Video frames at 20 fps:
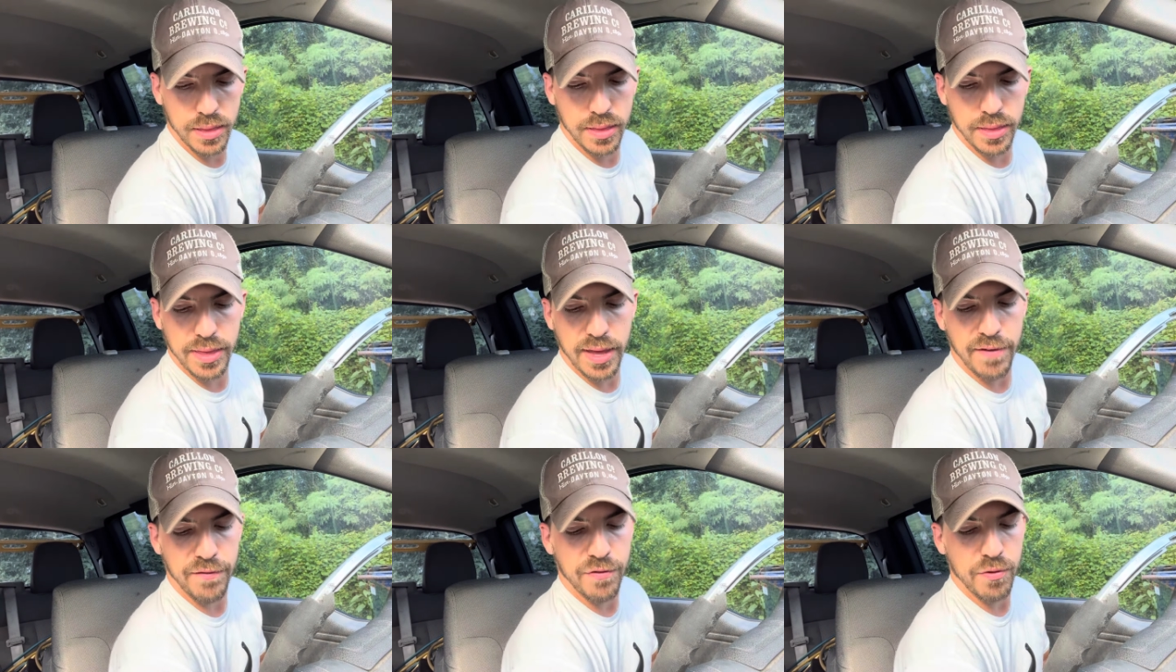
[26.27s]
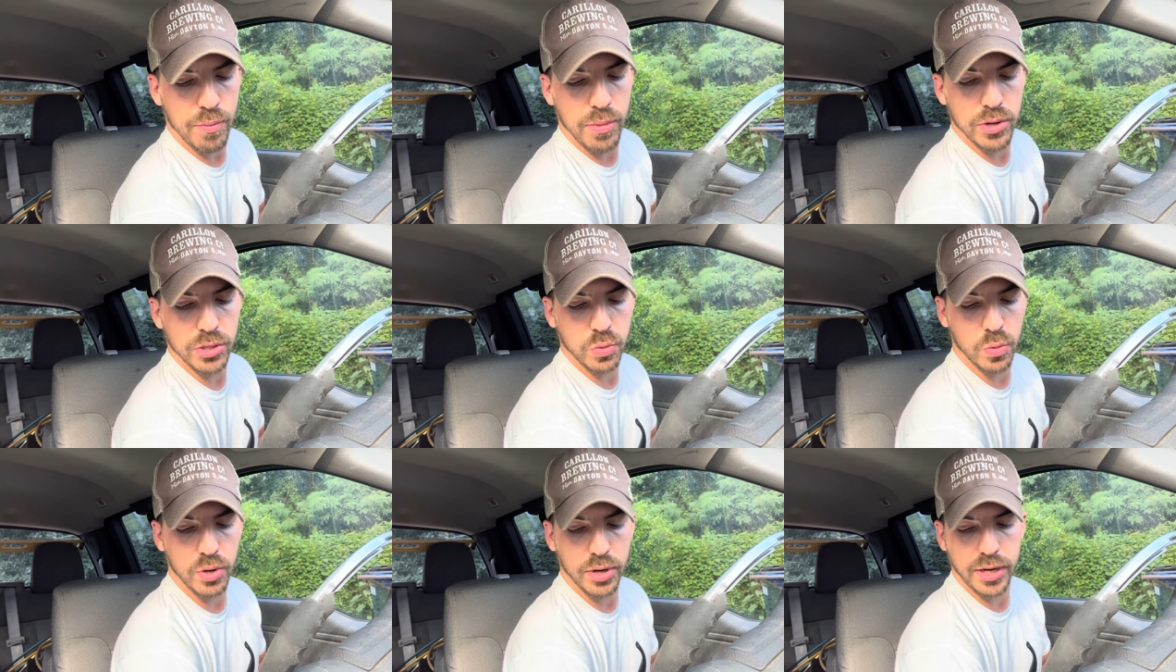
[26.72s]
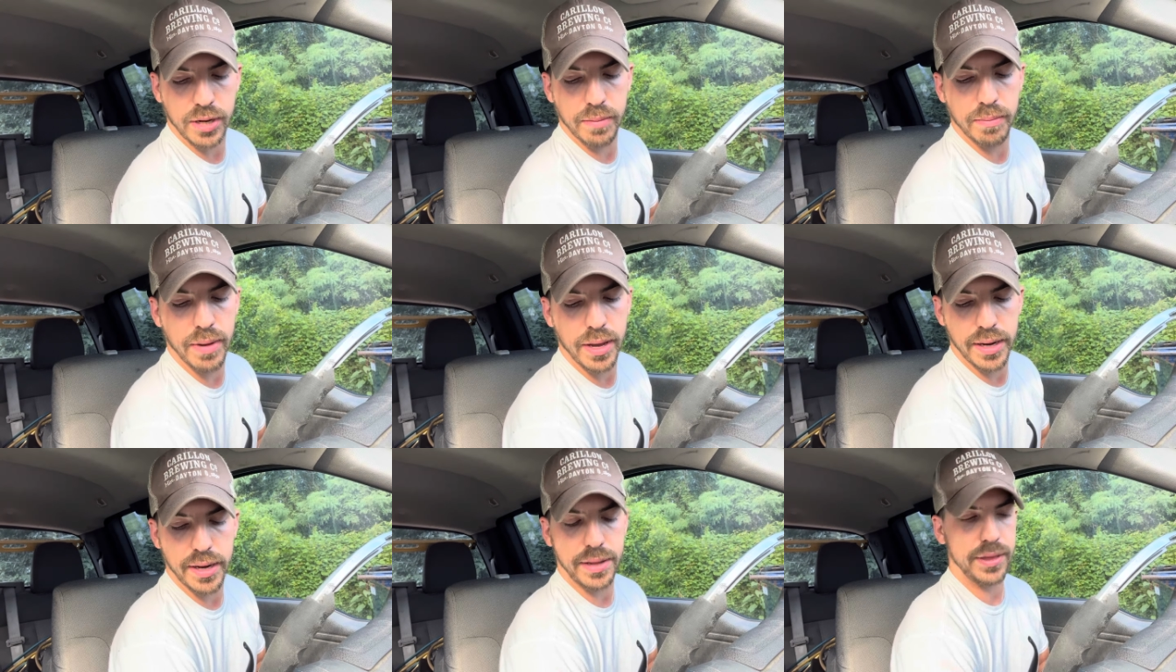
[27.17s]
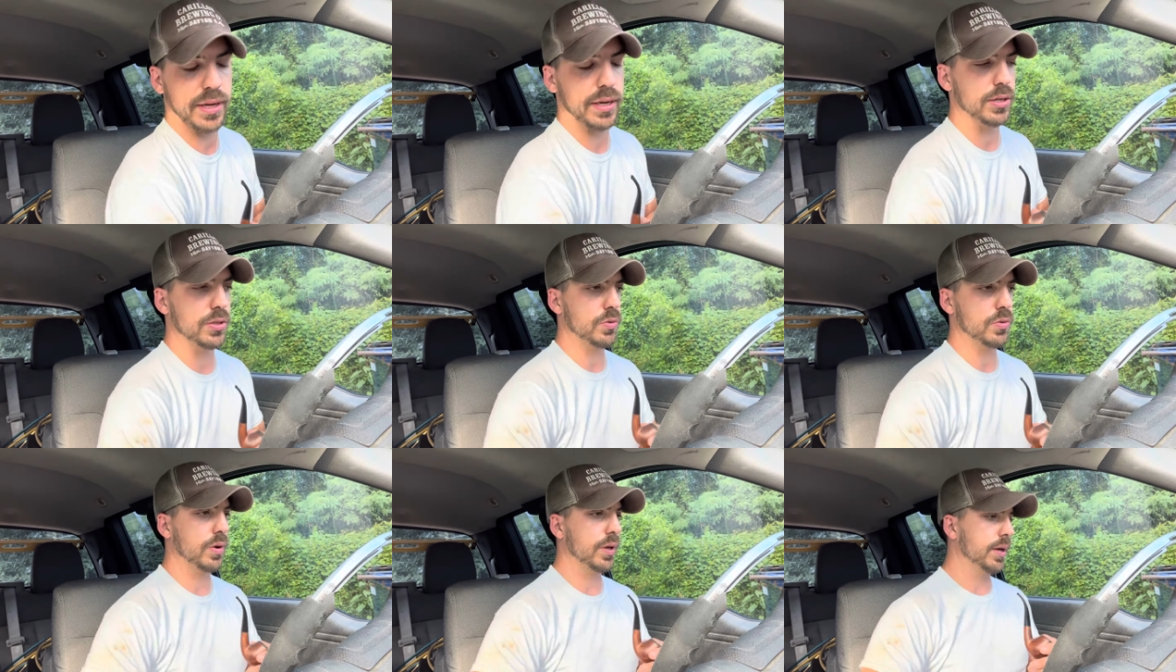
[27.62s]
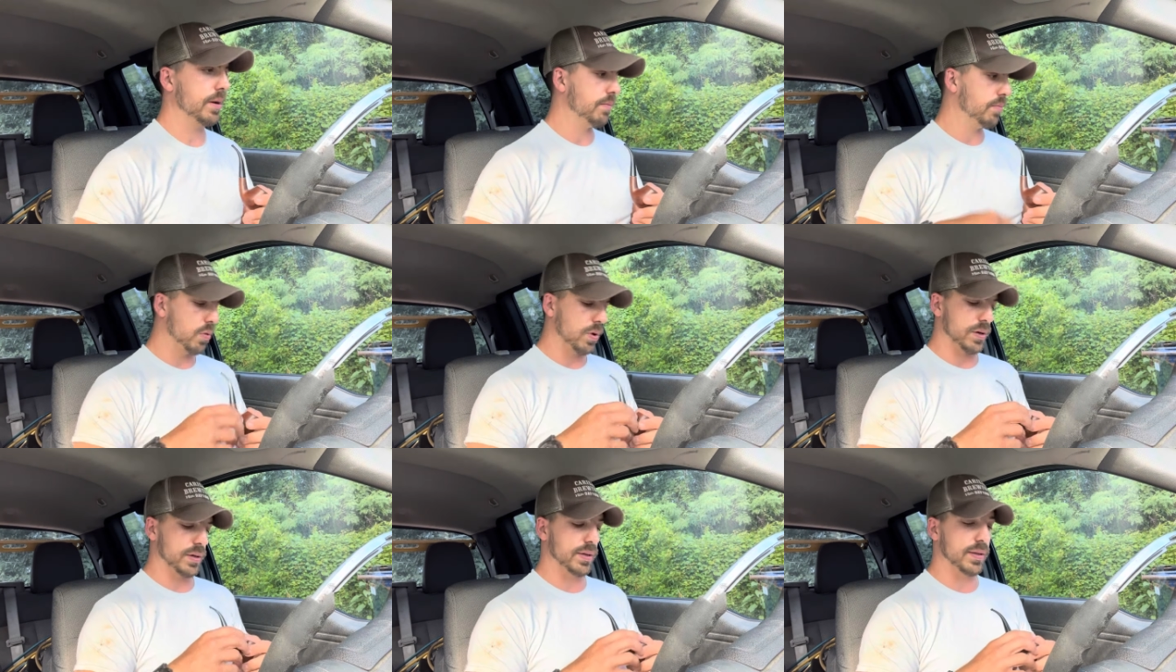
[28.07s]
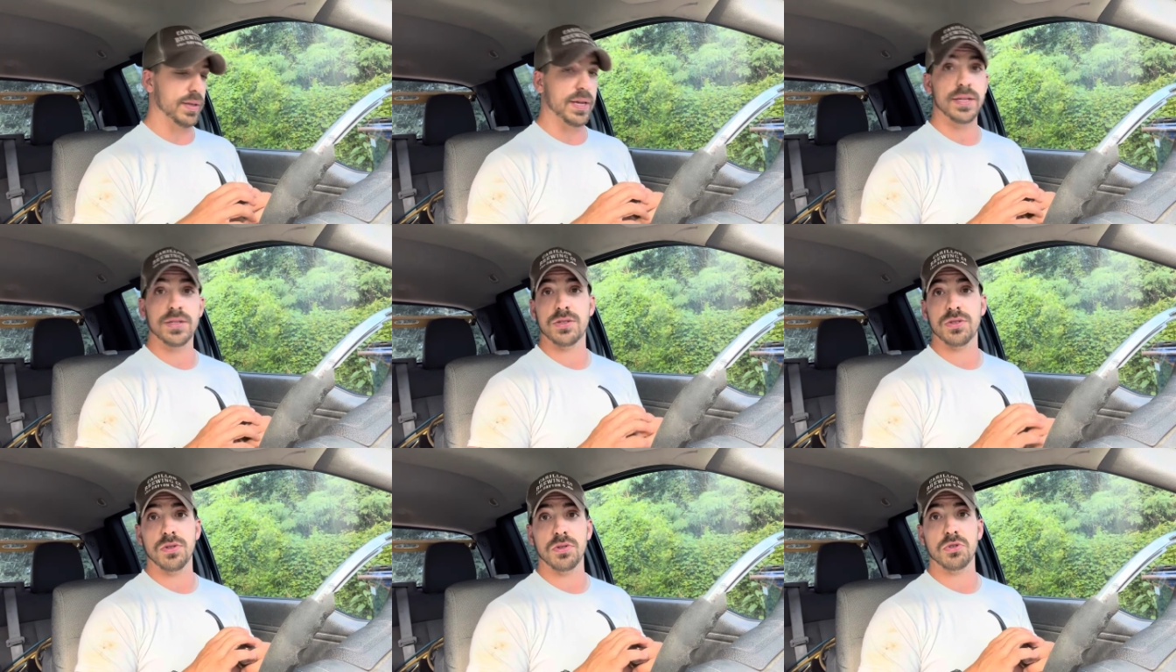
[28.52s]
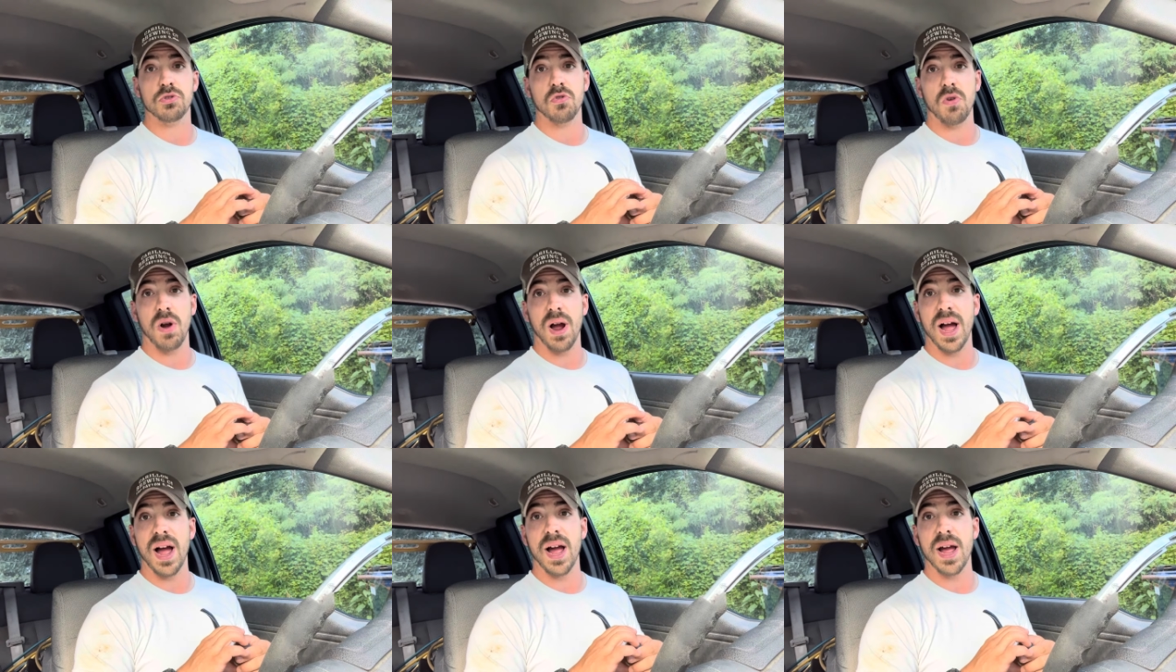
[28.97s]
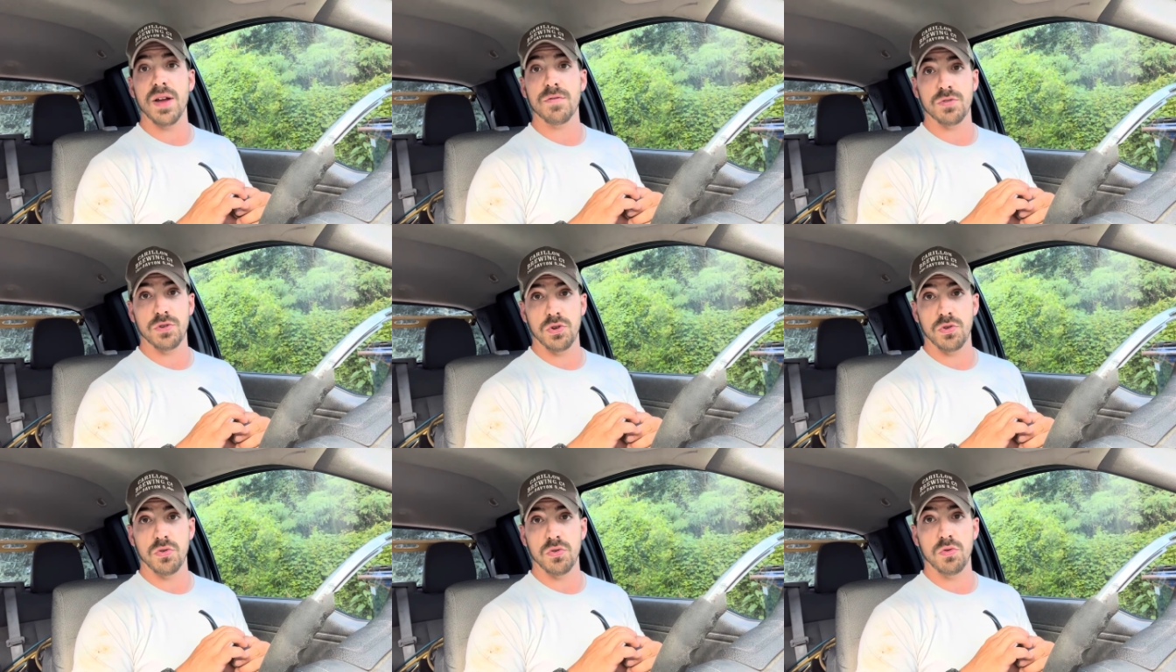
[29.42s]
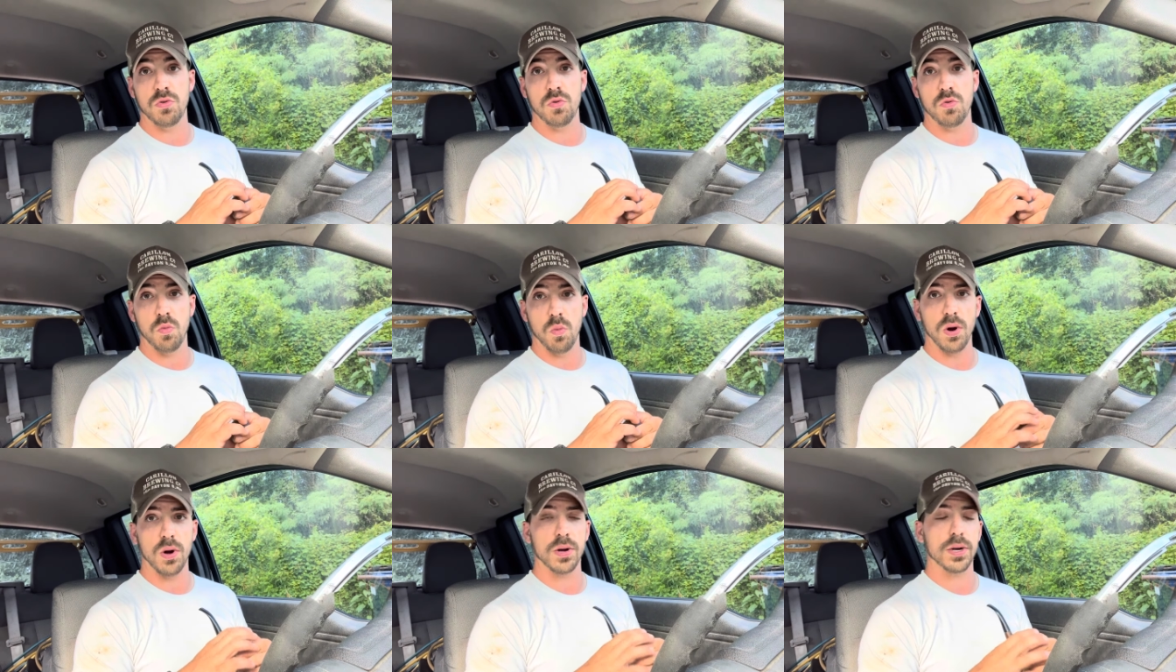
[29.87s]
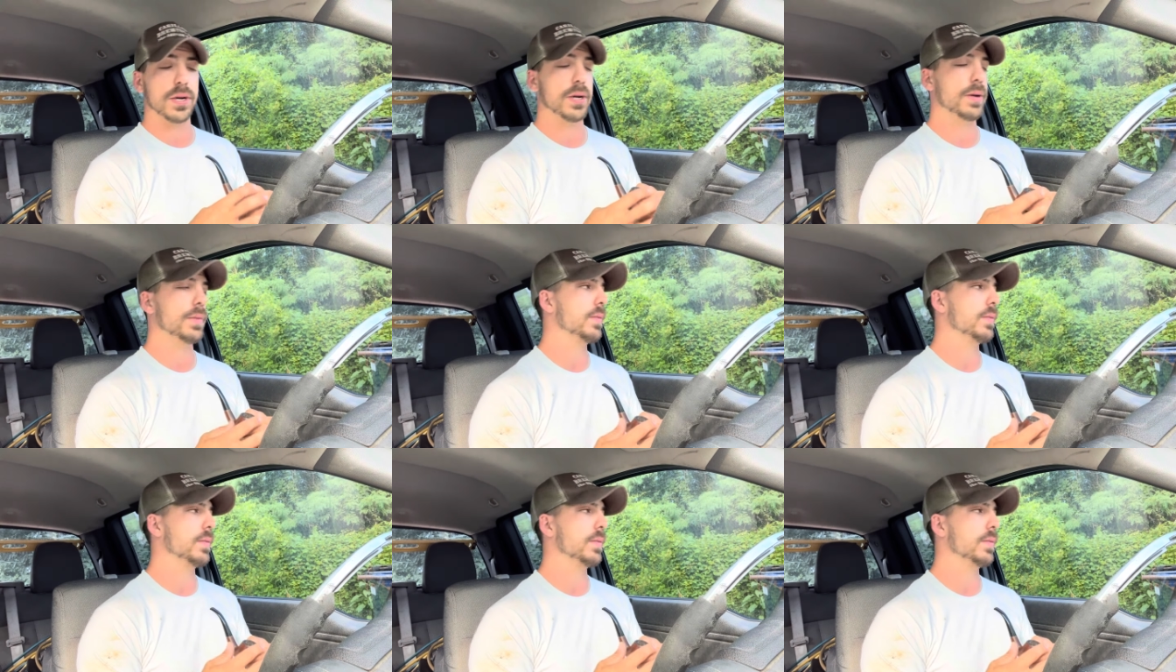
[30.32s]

that for most working men I think is really important. That's the drive to work.